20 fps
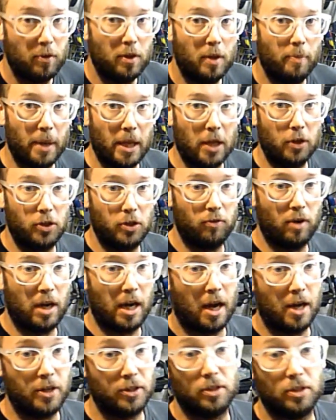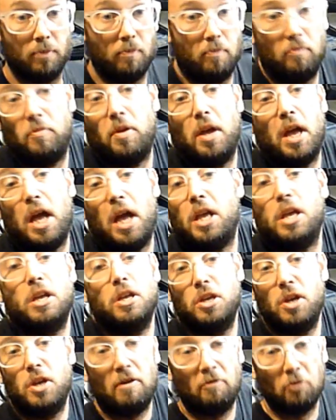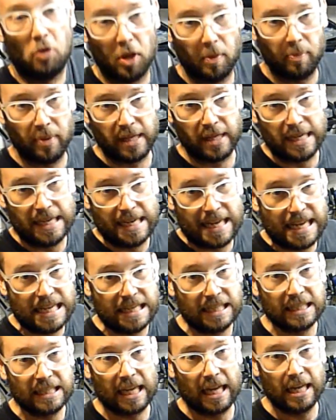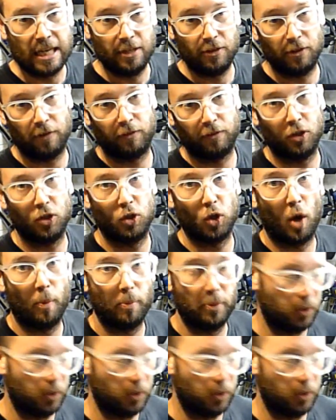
through the build you realise you haven't got the bit that you need and you have to stop